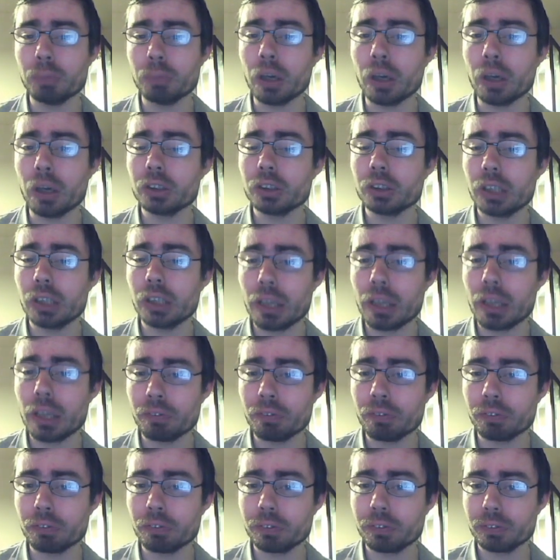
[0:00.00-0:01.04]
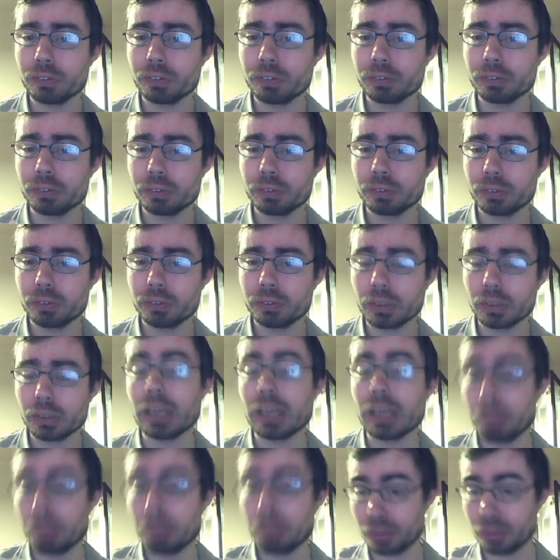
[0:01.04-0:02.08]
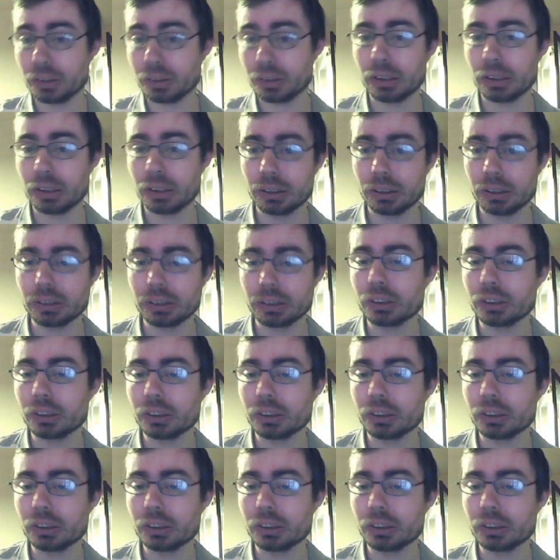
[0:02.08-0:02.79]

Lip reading: March the 11th in Britain, let's say.